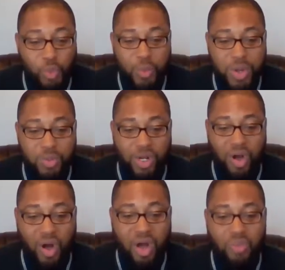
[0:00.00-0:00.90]
while we were
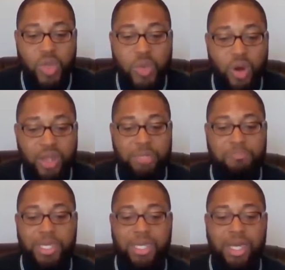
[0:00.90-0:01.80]
gone? We wanted to
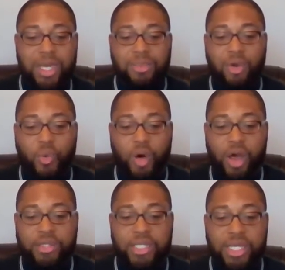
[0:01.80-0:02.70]
be the
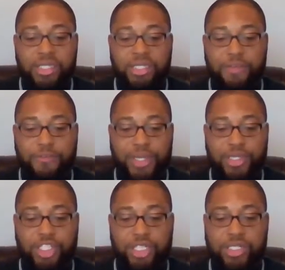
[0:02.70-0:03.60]
ones to
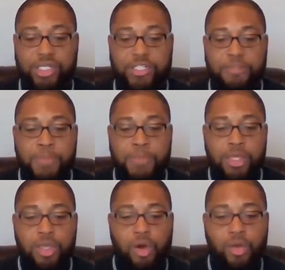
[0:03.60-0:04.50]
feed Jesus.
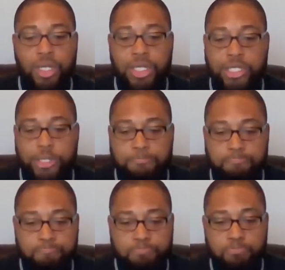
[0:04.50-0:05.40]
You know, listen,
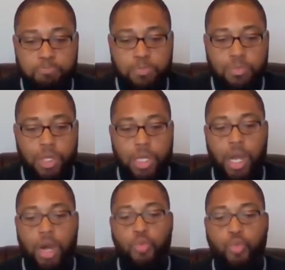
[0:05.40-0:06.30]

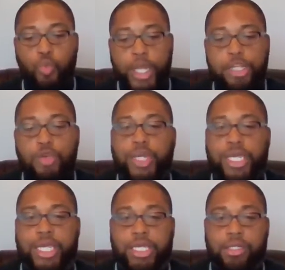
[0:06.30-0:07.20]
when you
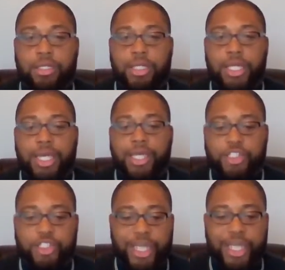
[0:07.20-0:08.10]
eat,
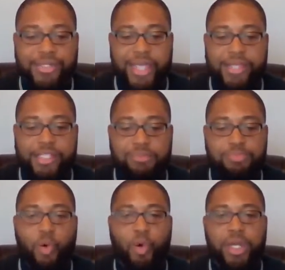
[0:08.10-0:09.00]
it's just as
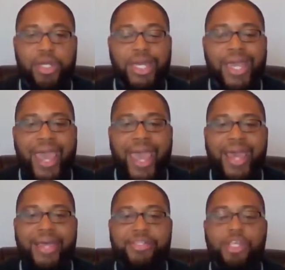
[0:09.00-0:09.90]
important
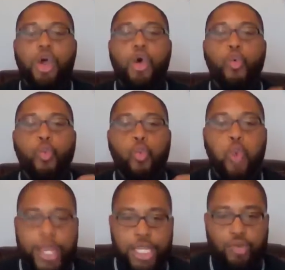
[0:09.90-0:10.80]
as
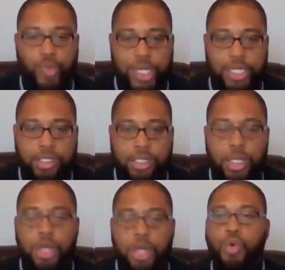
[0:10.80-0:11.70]
what you eat.
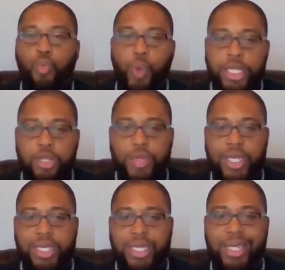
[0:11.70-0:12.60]
When you
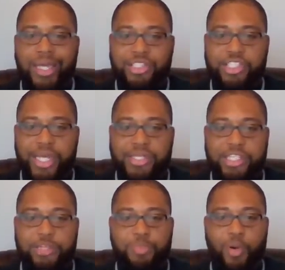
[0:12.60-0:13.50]
eat, it's just
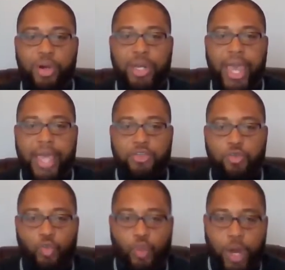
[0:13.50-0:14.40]
as important
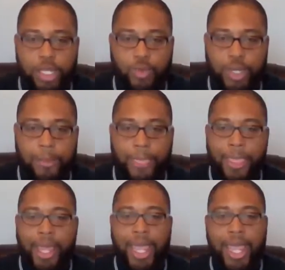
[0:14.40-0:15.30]
as what you eat.
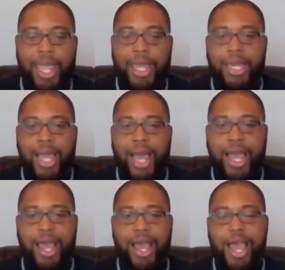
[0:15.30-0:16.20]
And
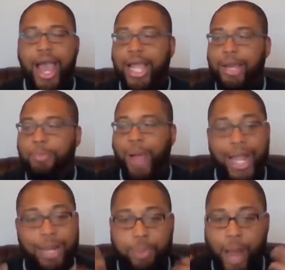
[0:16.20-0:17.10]
I
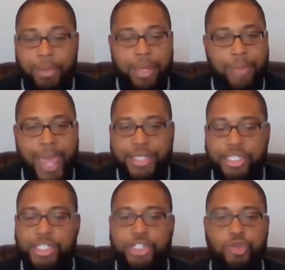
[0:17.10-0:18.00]
could probably
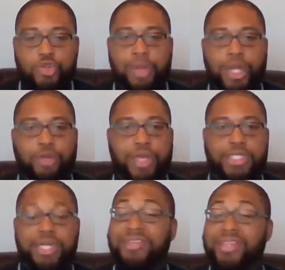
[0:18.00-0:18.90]
imagine, just using my
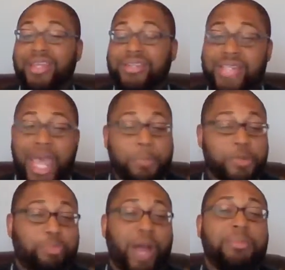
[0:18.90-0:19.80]
creativity, that
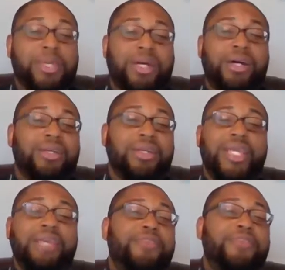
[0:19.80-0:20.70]
disciples probably couldn't
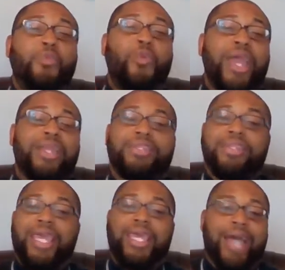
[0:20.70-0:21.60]
even wait till
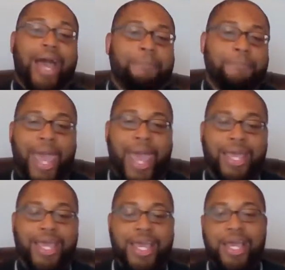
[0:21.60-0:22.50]
they got
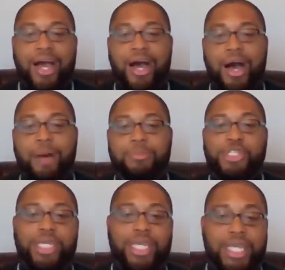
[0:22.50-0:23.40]
back
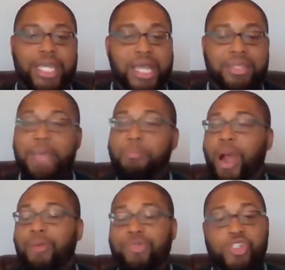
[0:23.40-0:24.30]
to eat. They
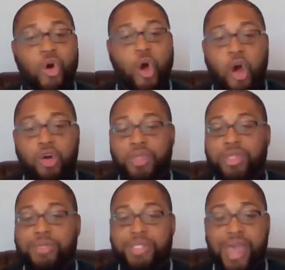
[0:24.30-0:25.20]
probably were so hungry
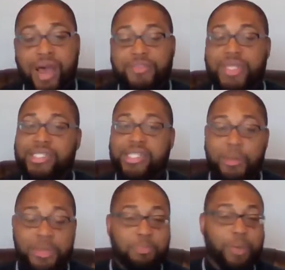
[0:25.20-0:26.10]
themselves that
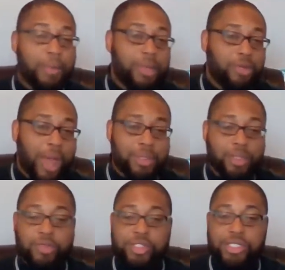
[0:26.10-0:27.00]
some of them probably grabbed a
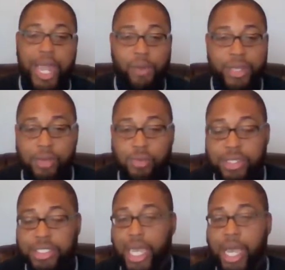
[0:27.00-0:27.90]
little snack while they were
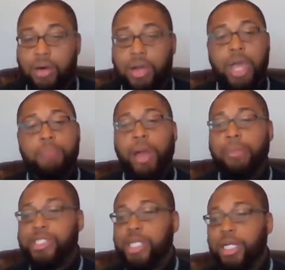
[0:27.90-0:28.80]
in town,
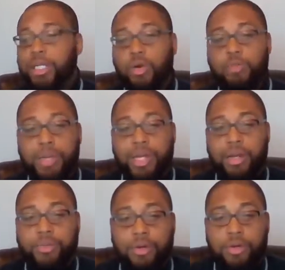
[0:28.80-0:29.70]
probably took a little bit
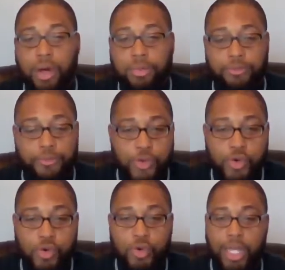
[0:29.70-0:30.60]
of the
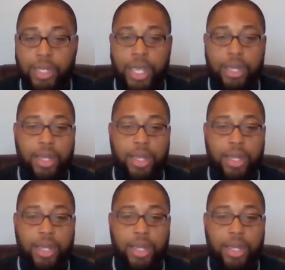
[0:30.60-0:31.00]
food and